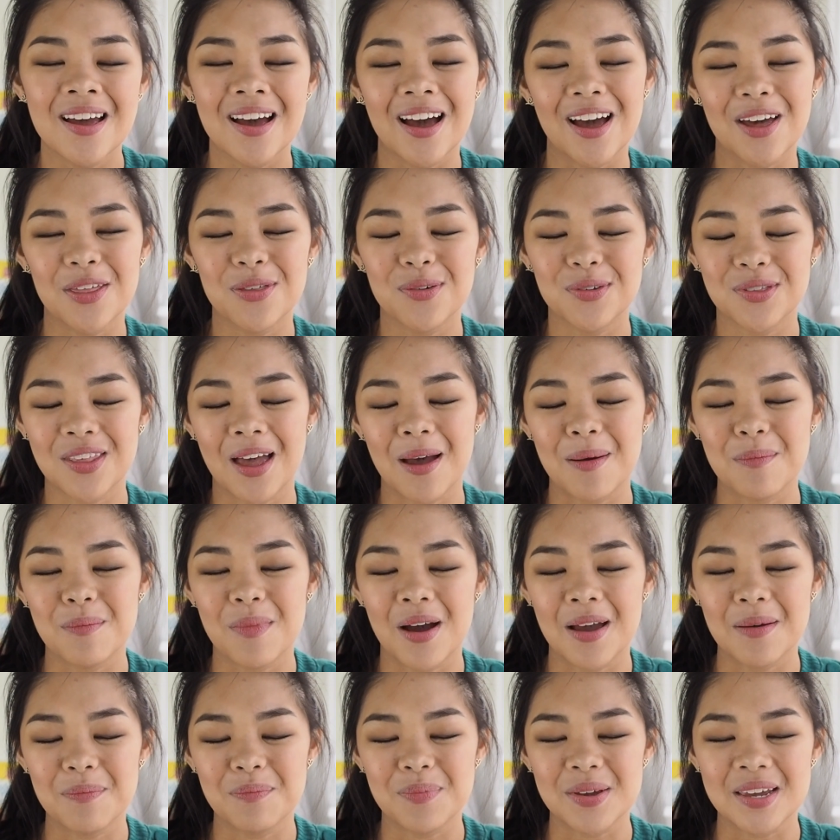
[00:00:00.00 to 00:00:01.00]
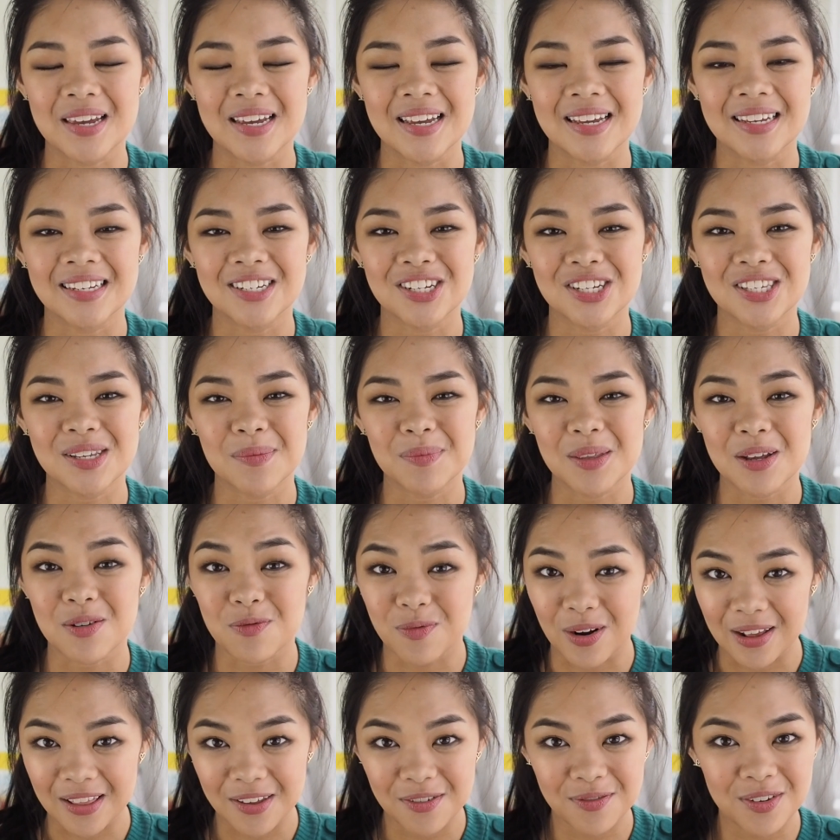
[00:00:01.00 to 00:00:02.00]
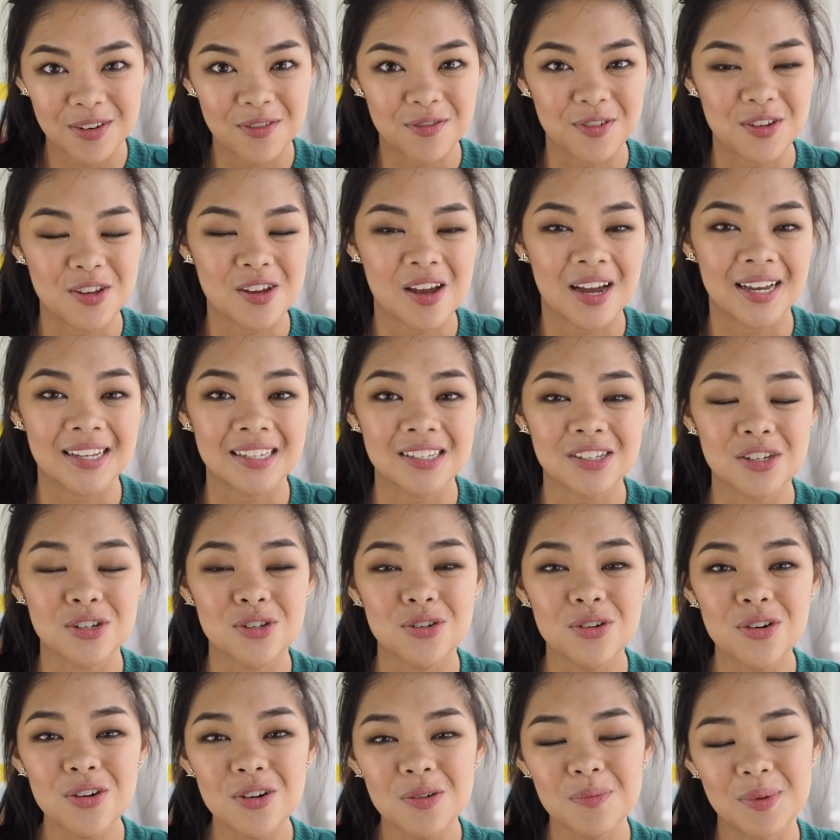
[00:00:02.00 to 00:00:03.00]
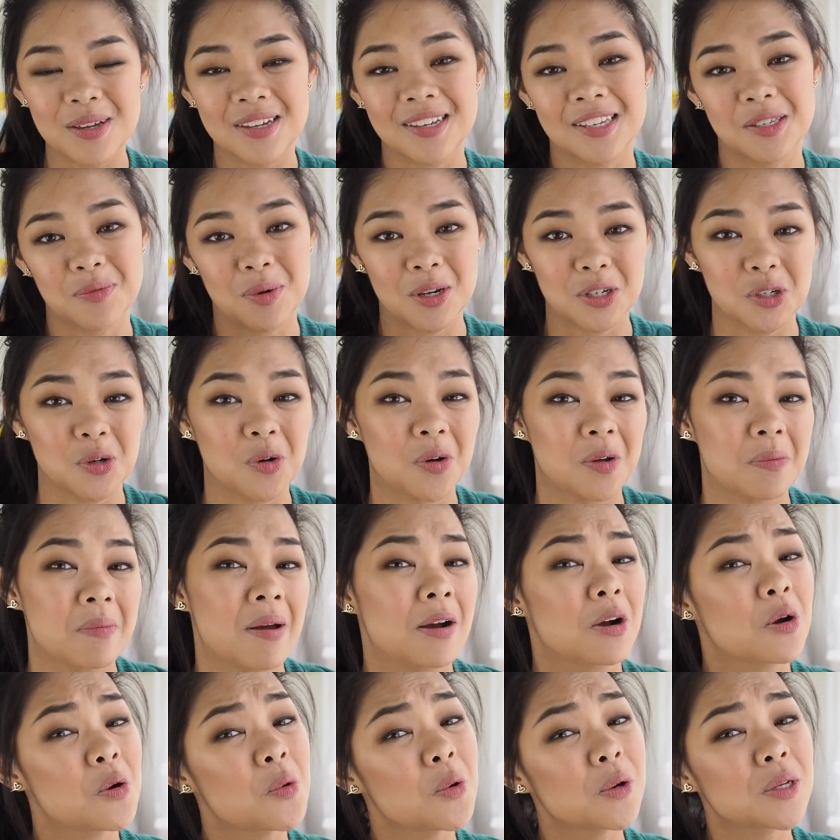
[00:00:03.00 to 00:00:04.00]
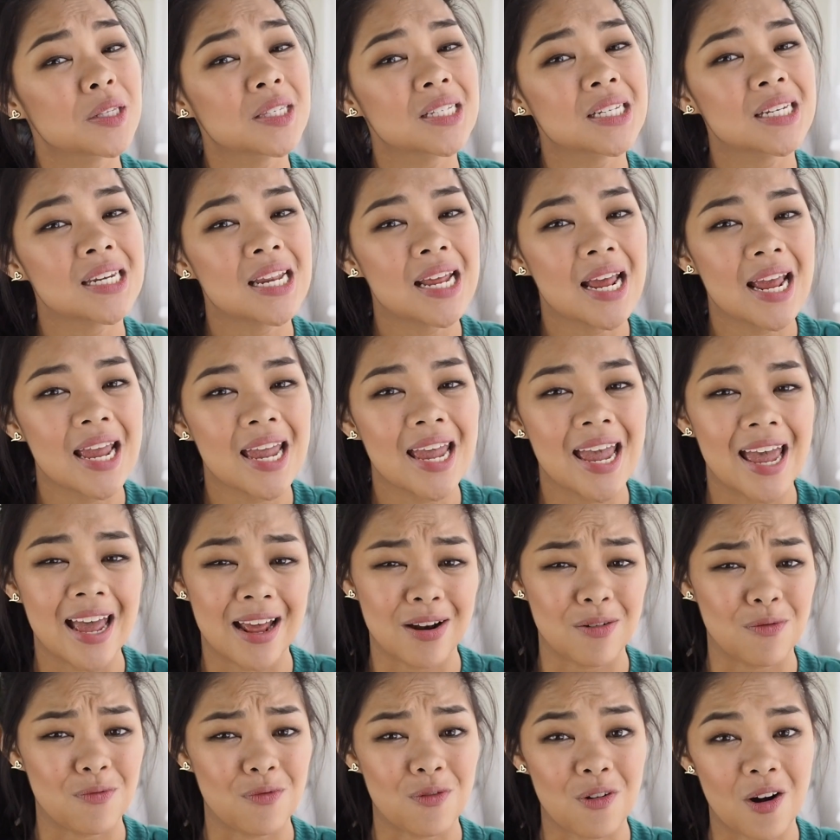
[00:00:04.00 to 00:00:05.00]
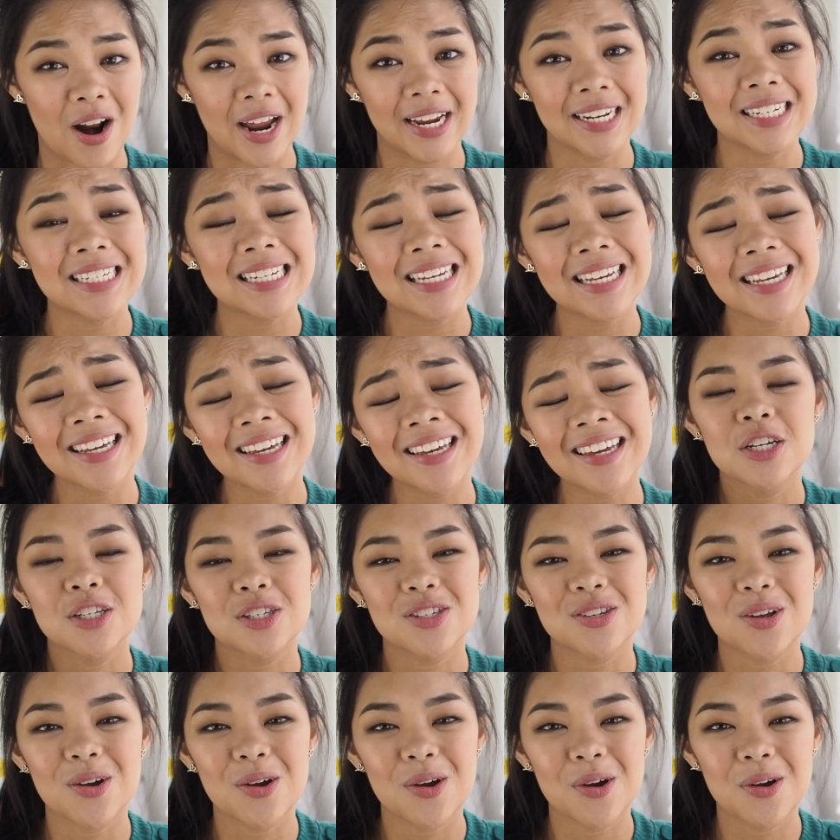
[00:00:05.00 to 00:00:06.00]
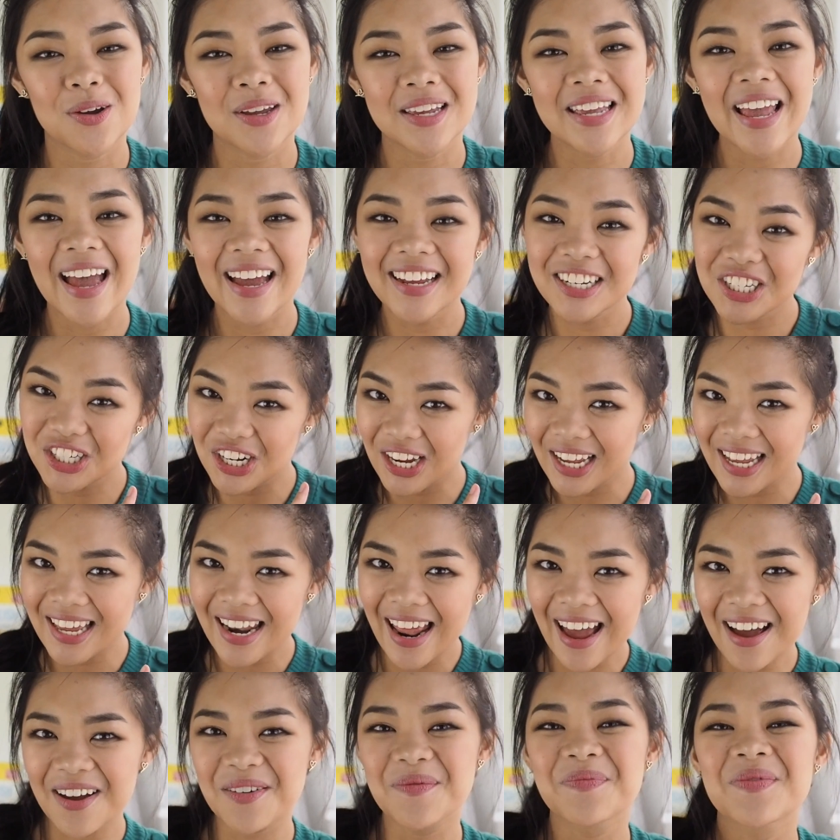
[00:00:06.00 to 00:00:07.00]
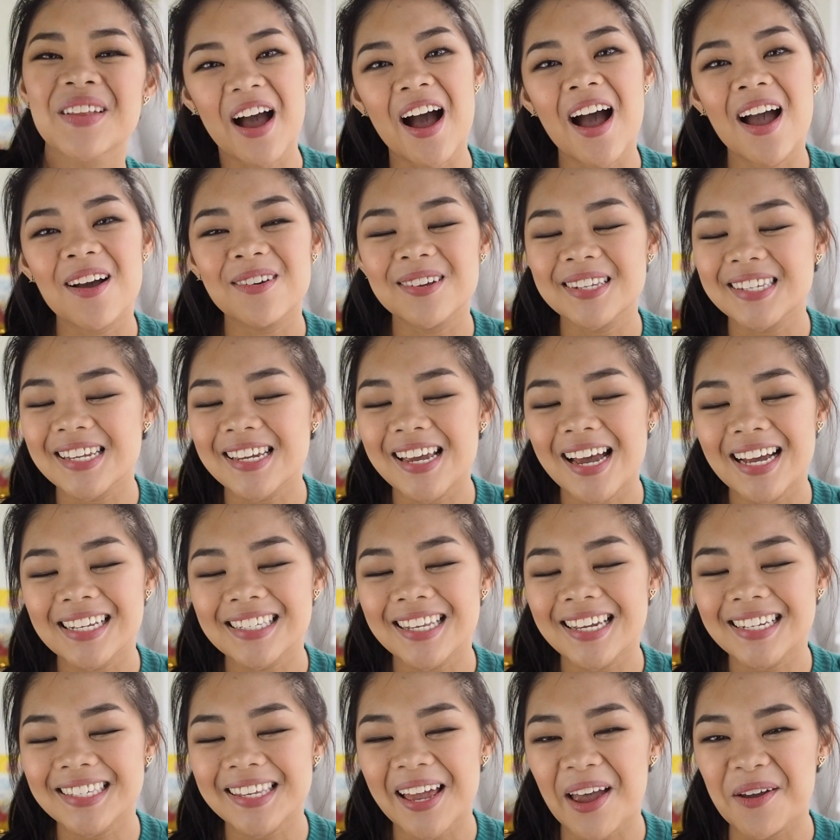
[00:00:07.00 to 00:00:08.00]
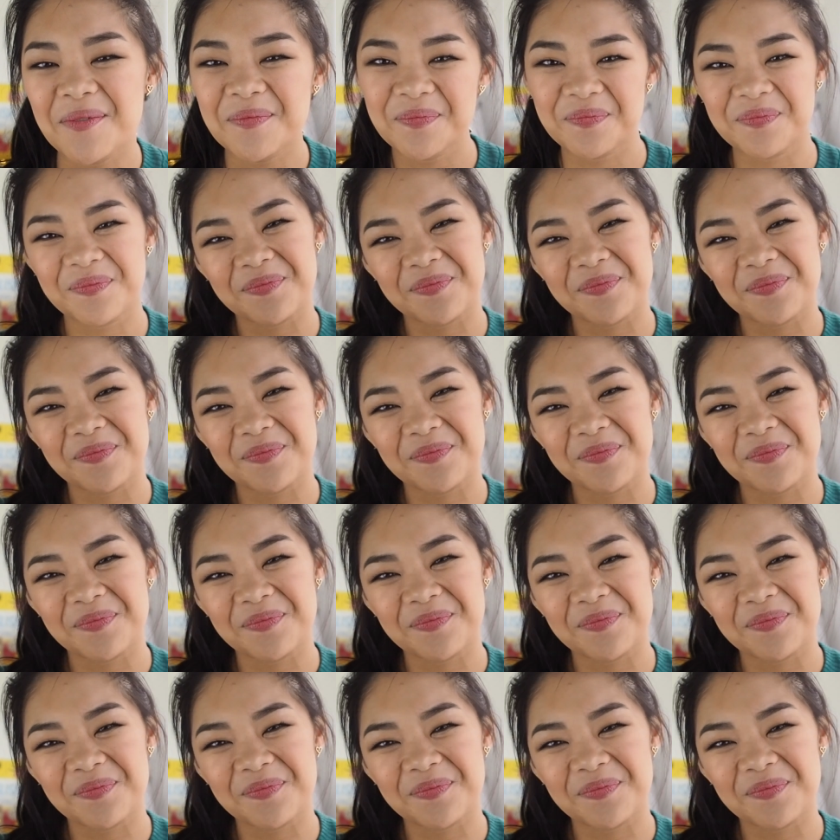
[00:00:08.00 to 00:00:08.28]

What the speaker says: I thought that might be just something relevant for you guys to know, because we're talking about quotes today and writing. So yeah, check it out. I will see you guys next time.